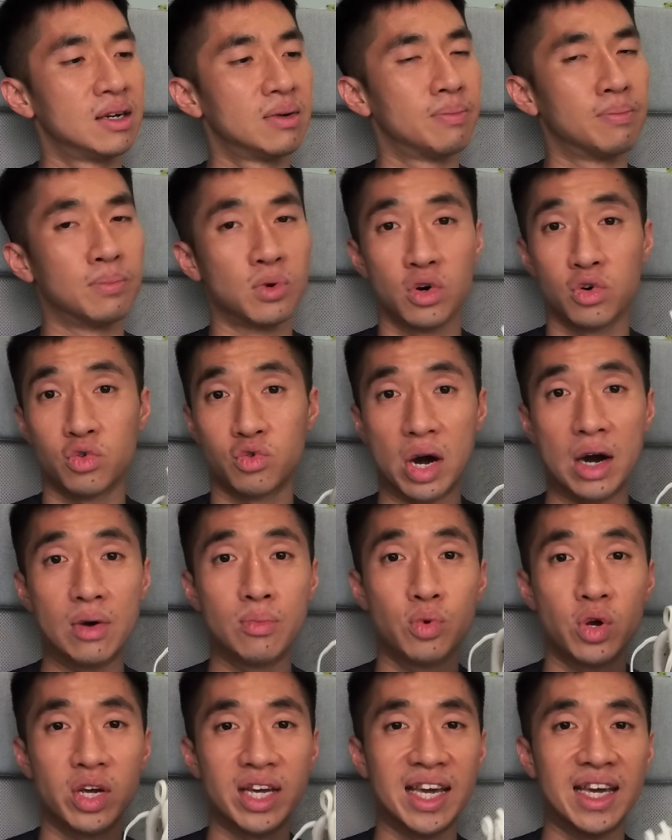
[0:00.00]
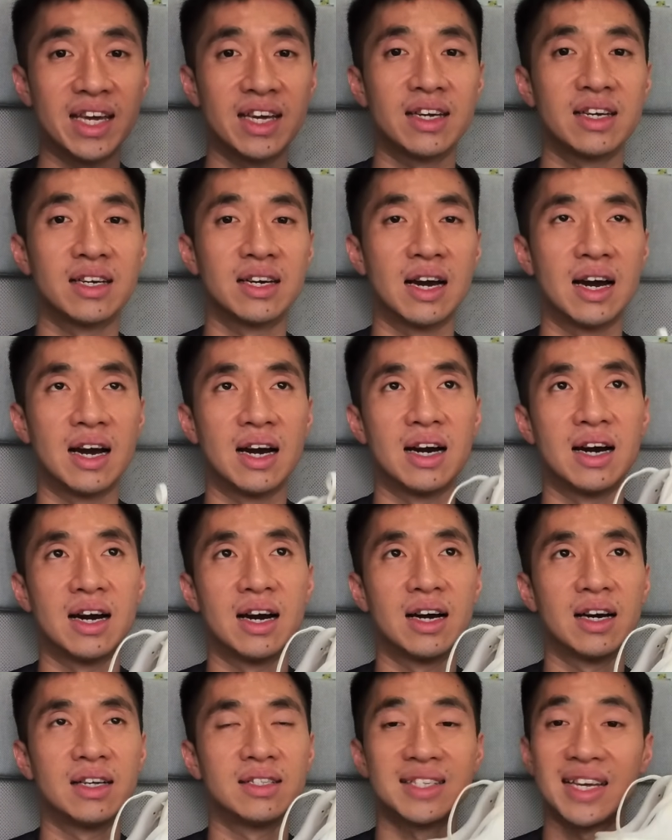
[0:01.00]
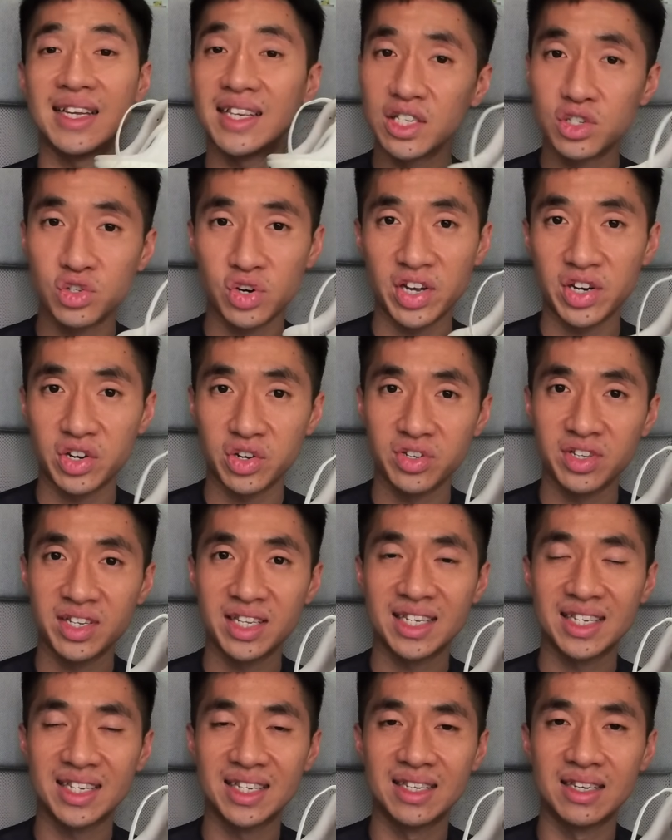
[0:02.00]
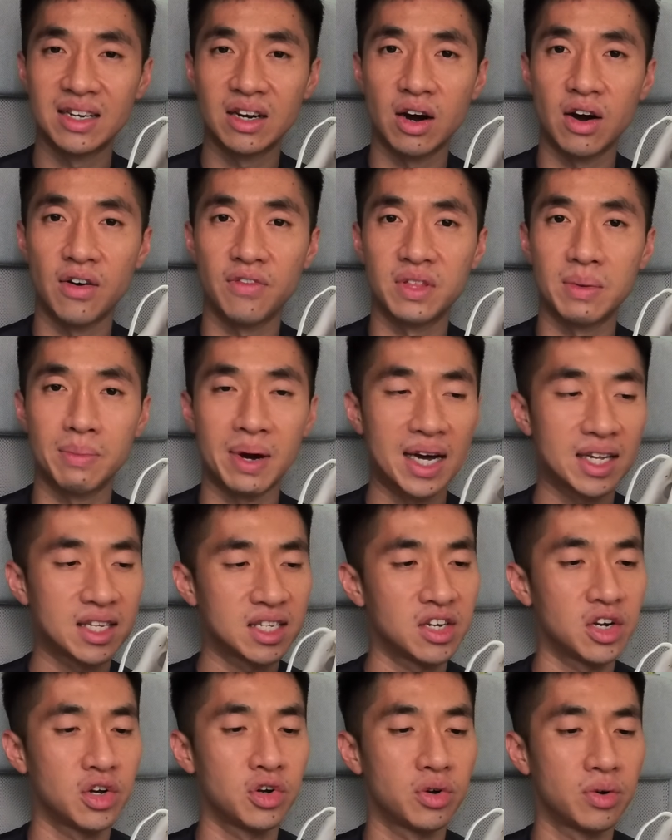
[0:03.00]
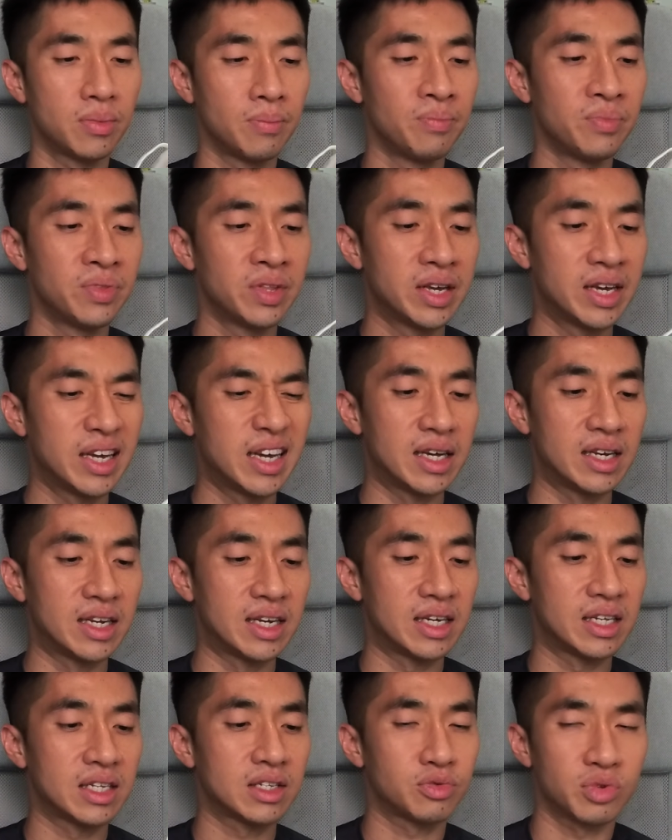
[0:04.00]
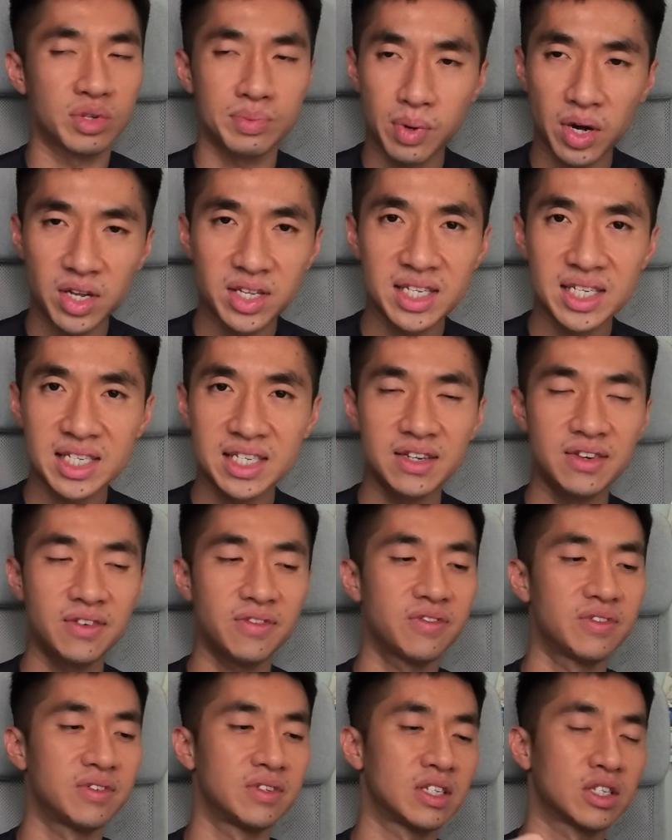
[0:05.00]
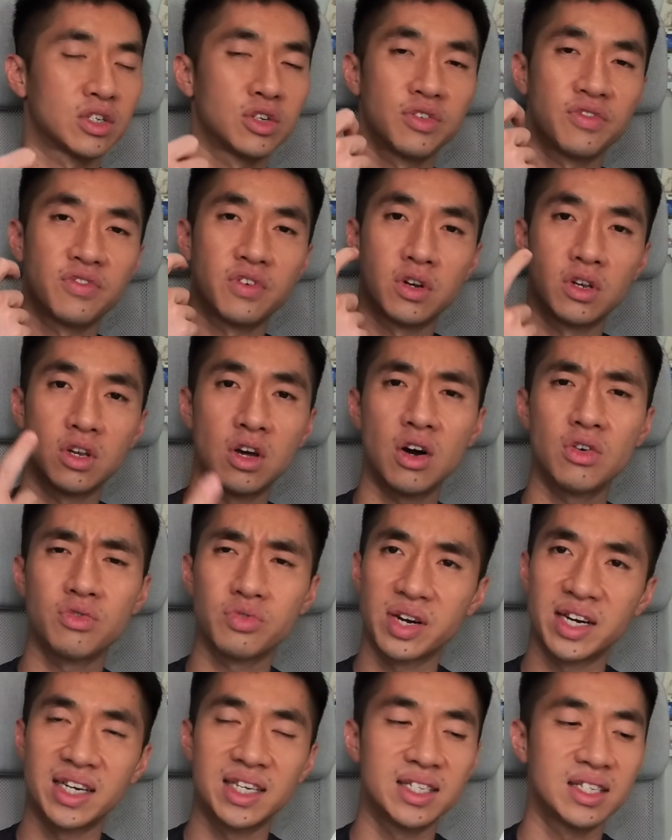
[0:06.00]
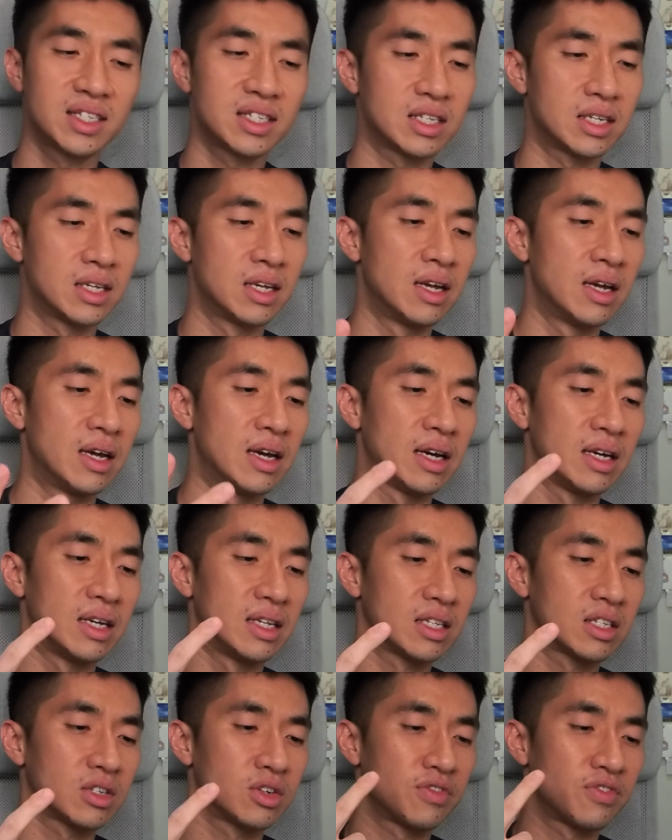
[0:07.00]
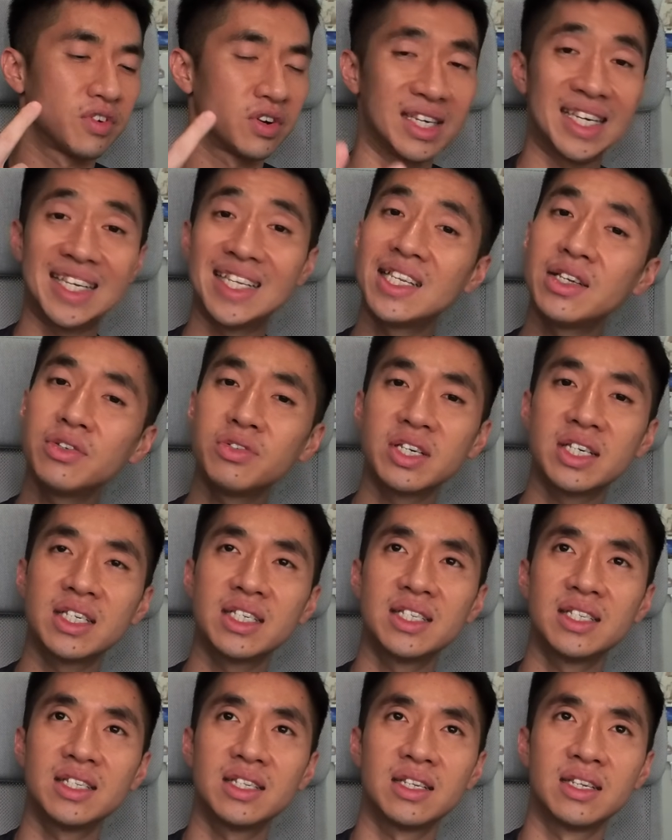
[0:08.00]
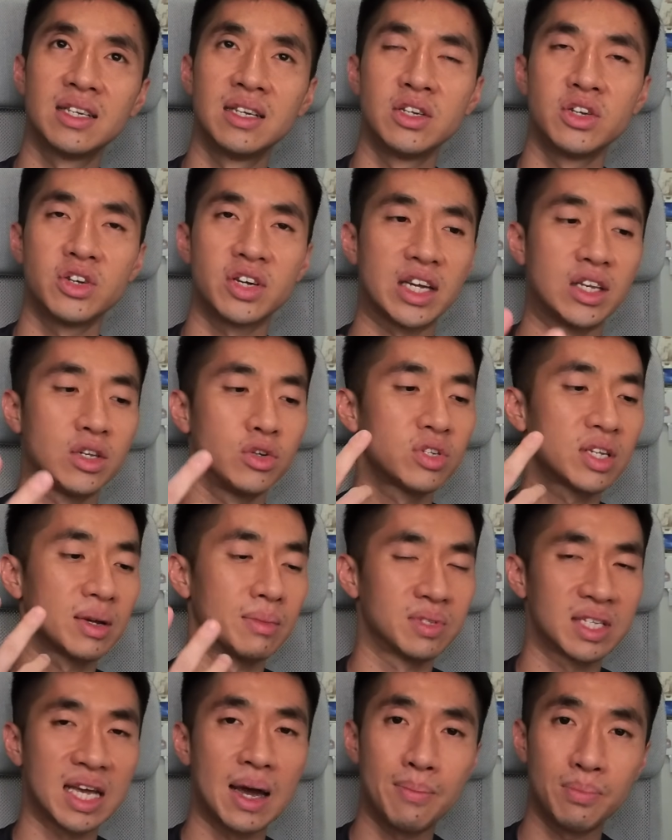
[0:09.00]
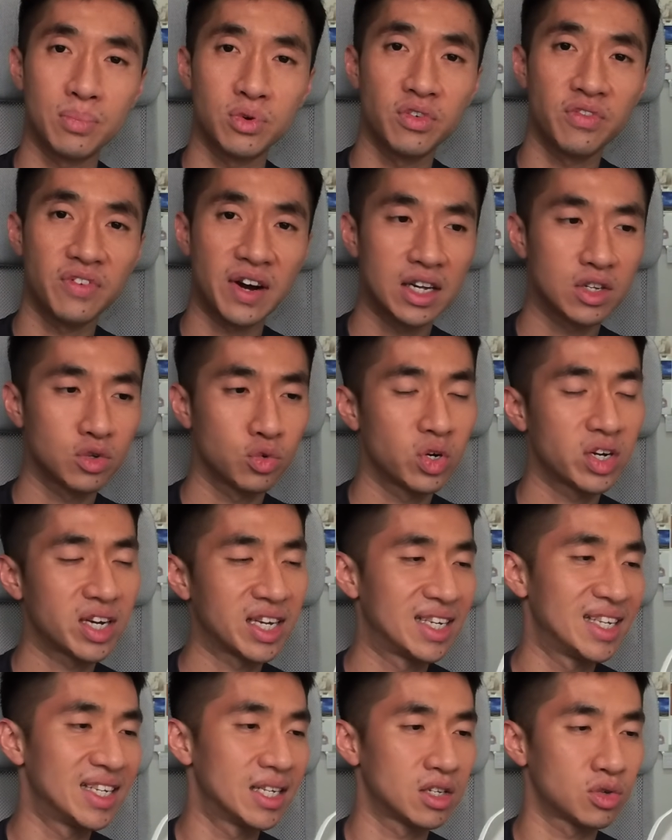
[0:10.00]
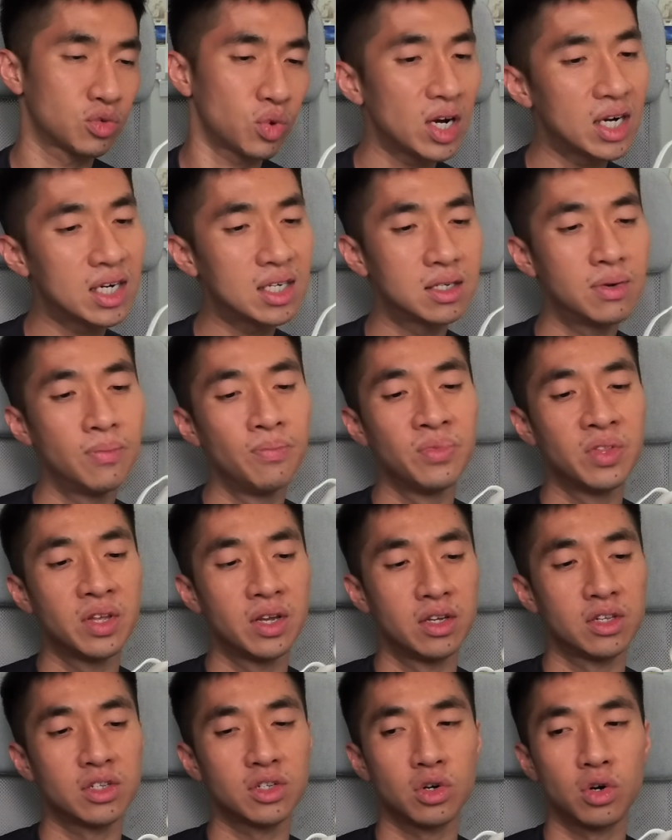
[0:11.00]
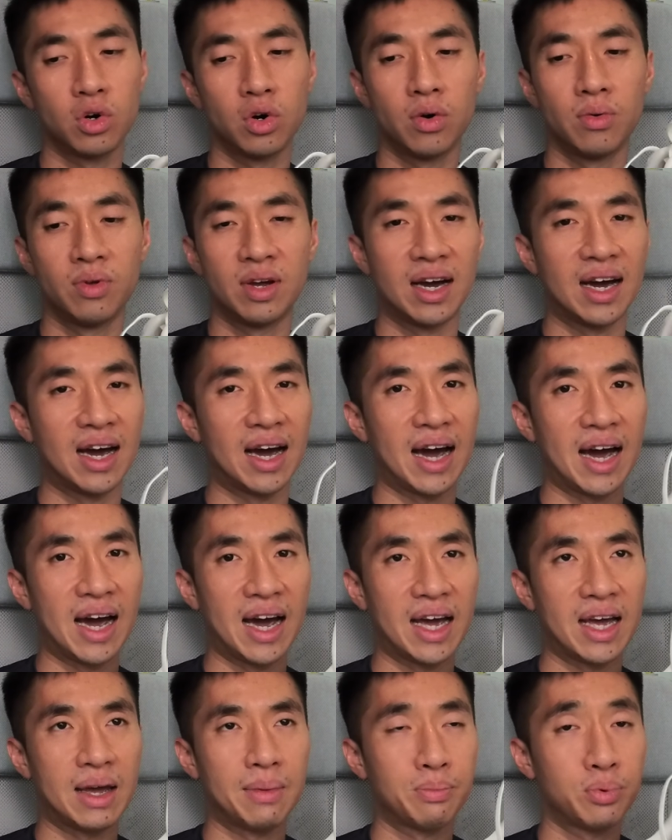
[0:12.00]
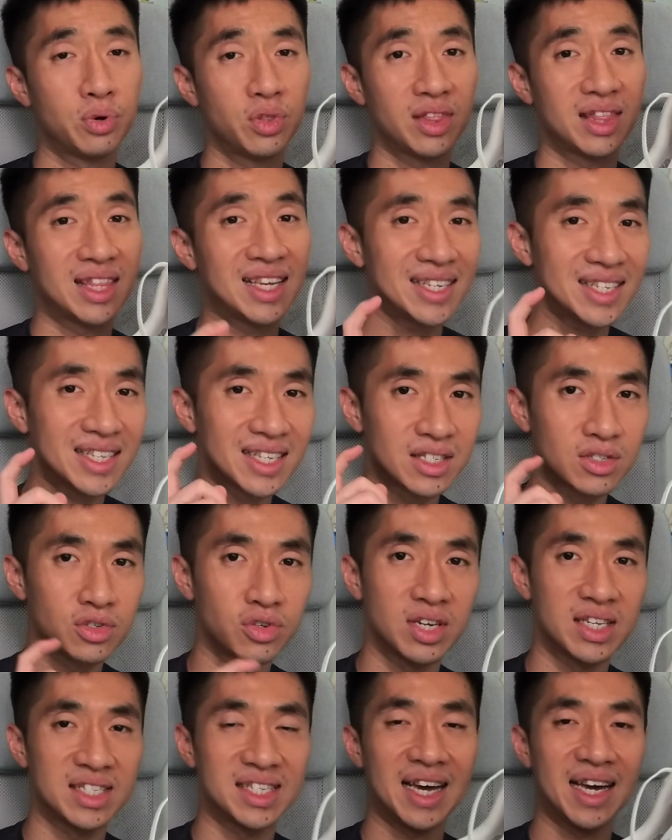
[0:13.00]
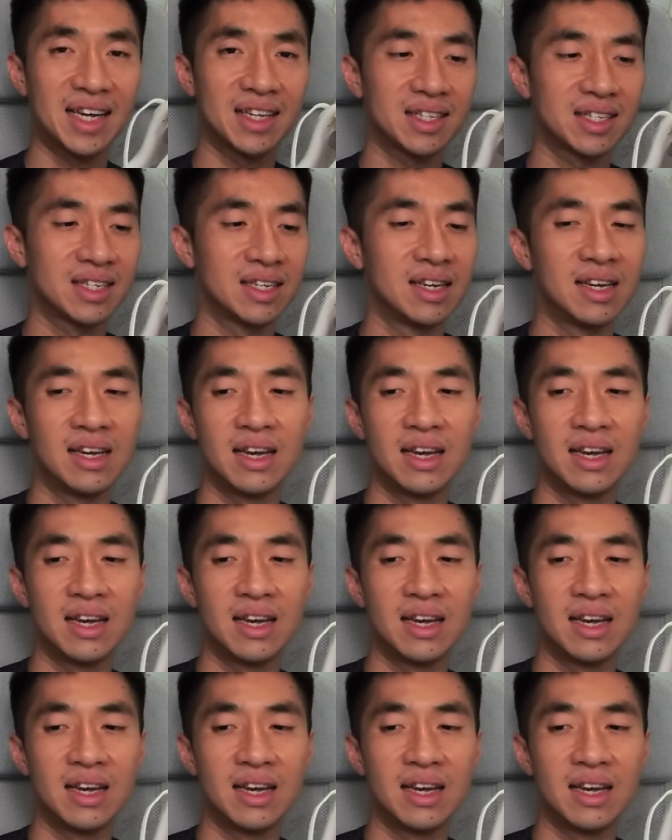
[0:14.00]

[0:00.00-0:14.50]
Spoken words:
more groundbreaking daily trainers of the past year. It is responsive, it's good for long runs, it's good for easy runs. You can do some tempo fast work in it as well. So I put this to the test